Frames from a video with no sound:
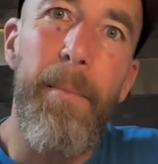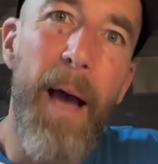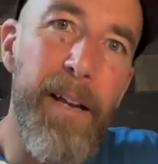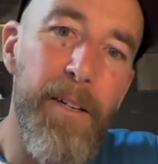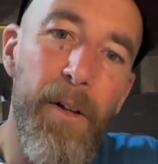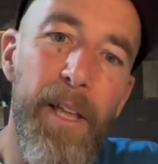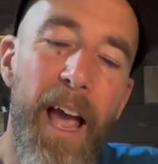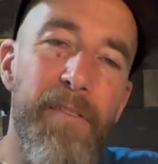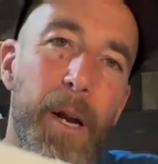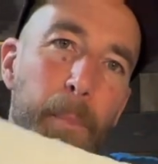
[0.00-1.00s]
Imagine only
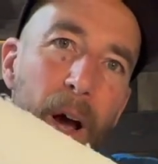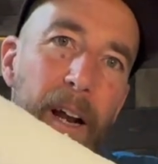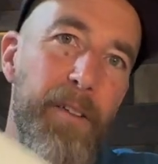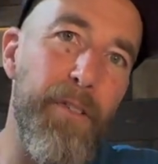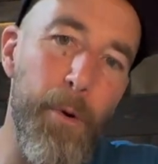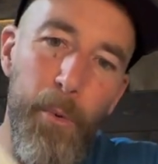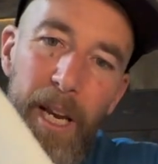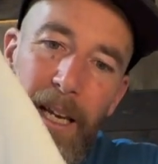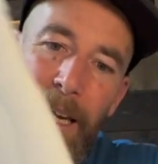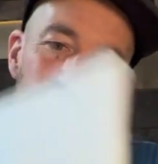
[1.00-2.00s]
having a product for a
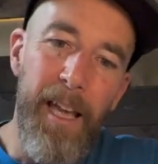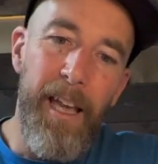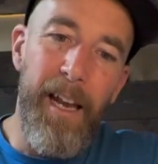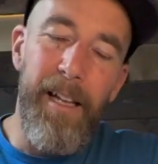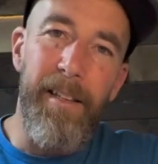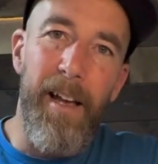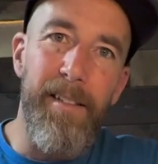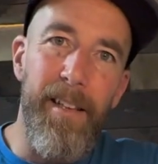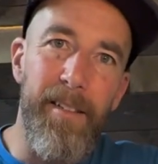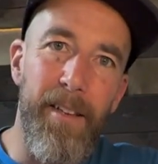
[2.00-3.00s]
week and it
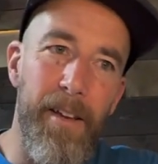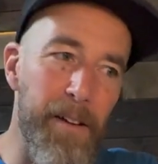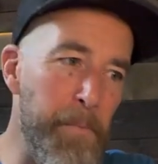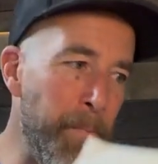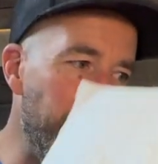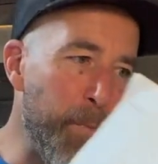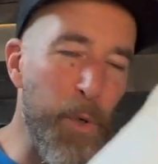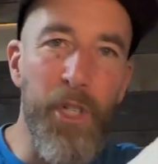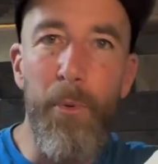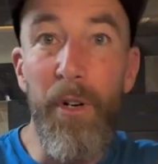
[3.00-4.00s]
does this to you.
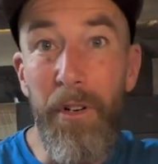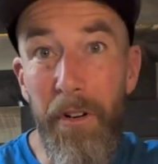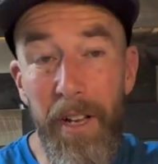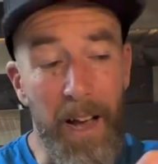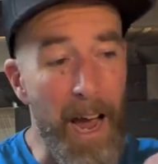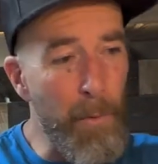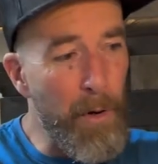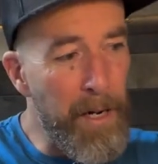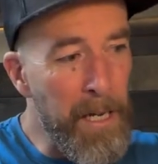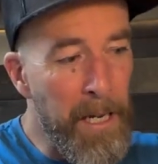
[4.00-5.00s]
Would you return it? I
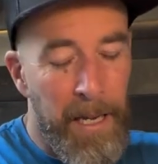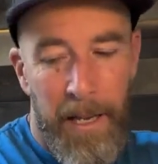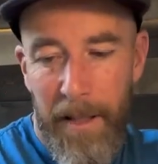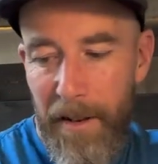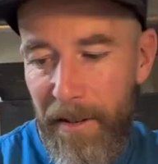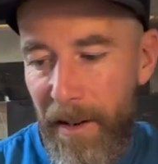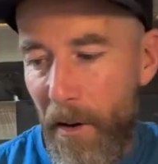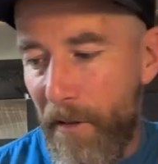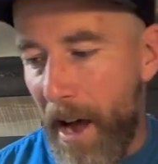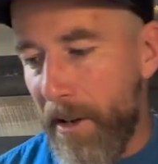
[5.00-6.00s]
would. There's
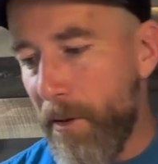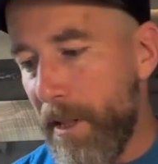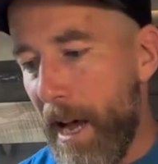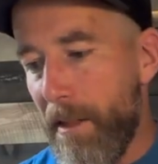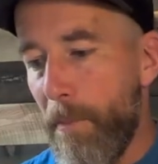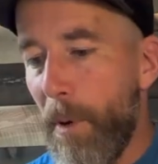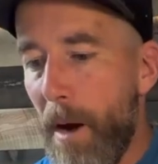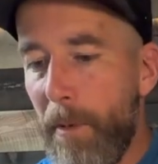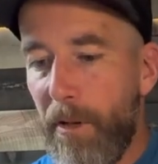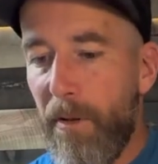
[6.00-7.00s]
no value in that. The
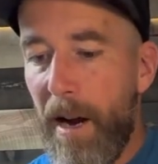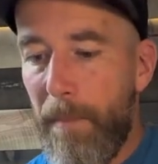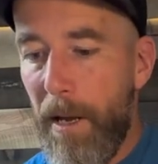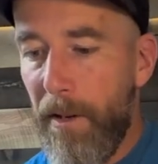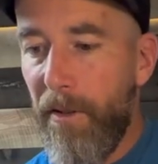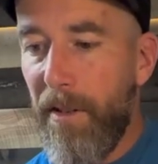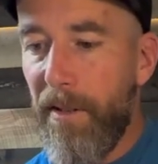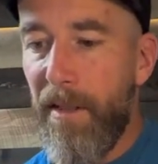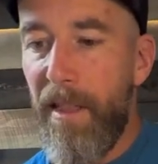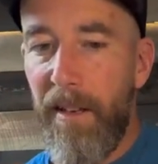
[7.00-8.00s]
Bomberstrap
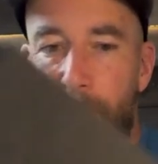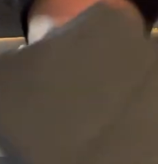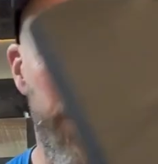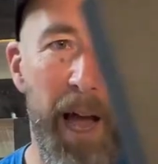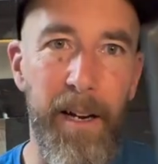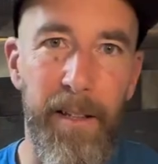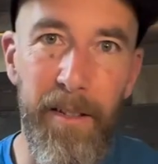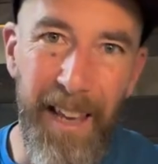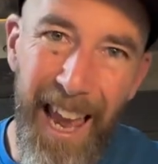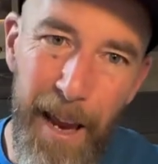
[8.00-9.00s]
uses this much padding.
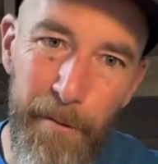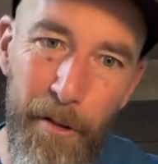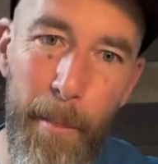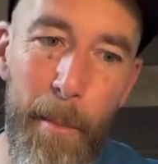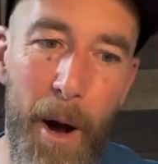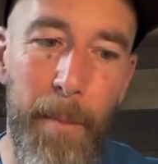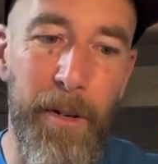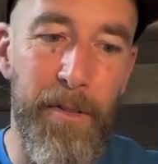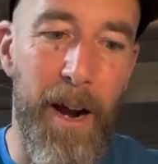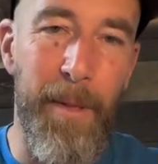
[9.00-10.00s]
This came from the
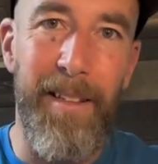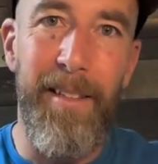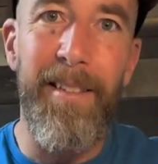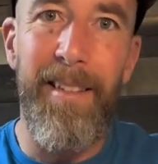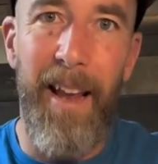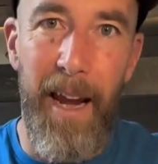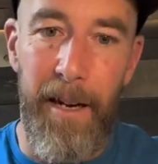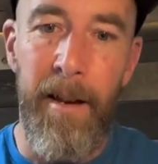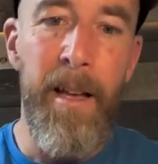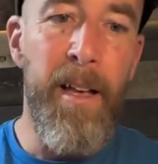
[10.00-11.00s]
Bomberstrap. That's
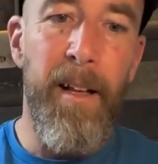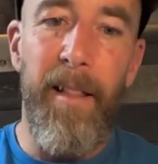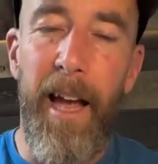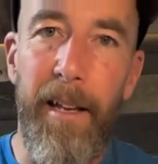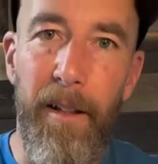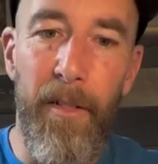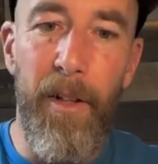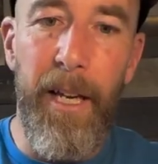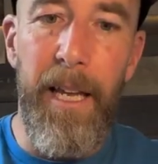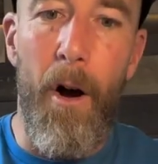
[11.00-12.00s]
insane. Like,
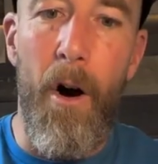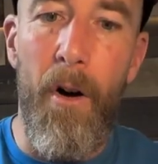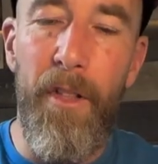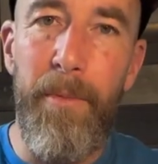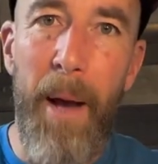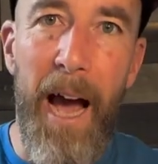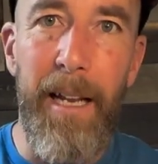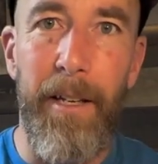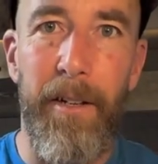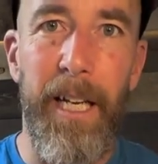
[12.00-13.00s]
look at all this
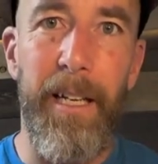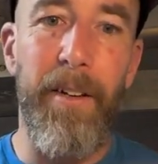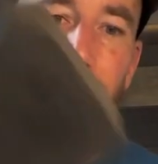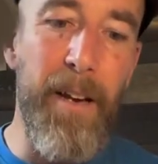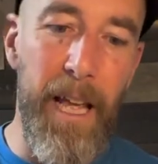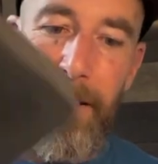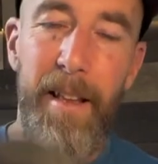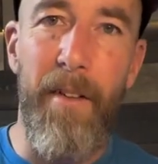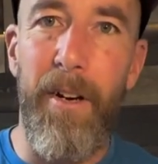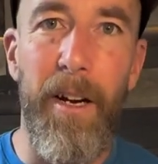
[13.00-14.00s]
padding you're getting. It's
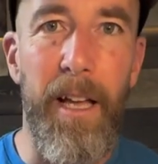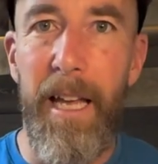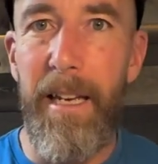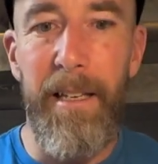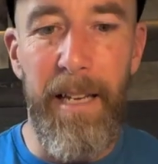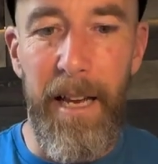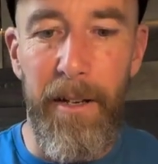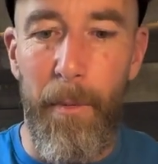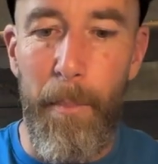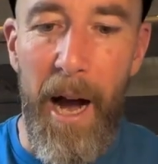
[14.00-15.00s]
never going to indent
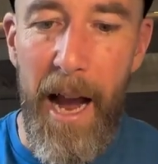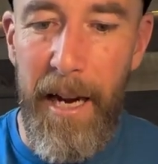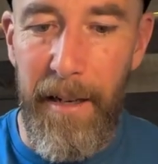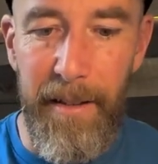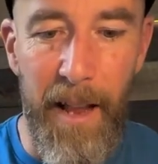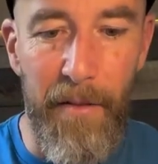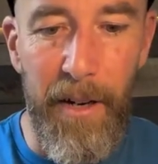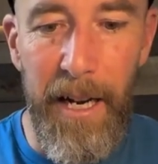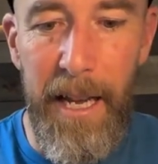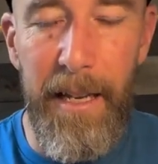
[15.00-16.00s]
your bike. It's never
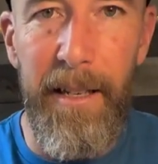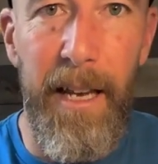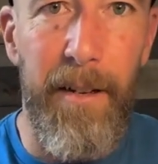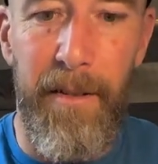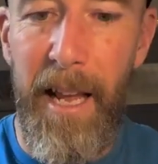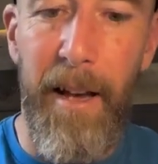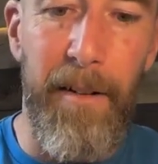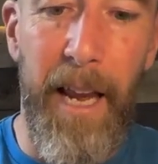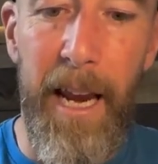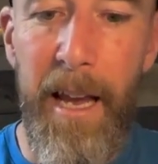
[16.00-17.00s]
going to indent your
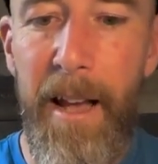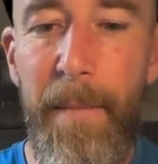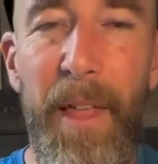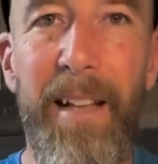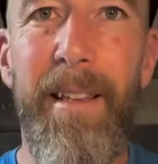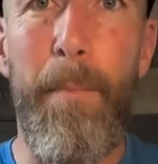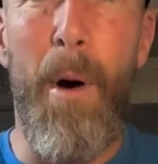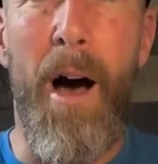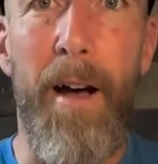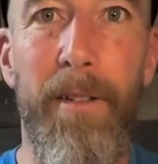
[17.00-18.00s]
tailgate. That's
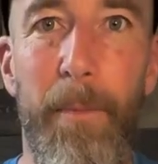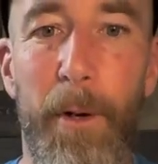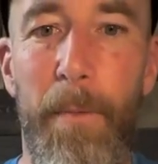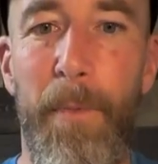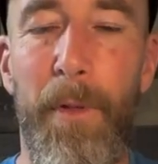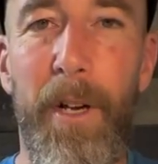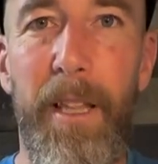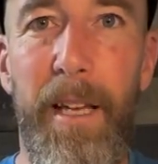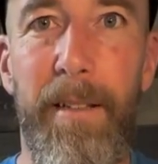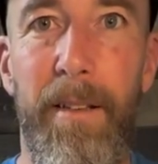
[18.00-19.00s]
impossible. Look
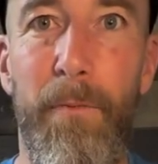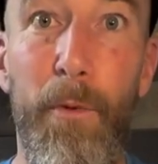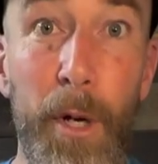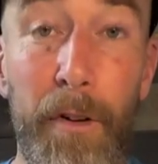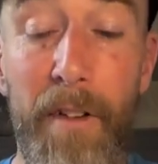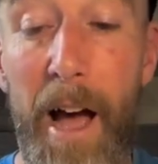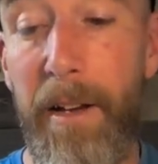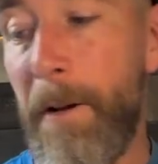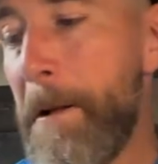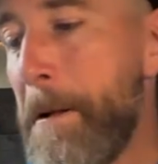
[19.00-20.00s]
at this. Real value.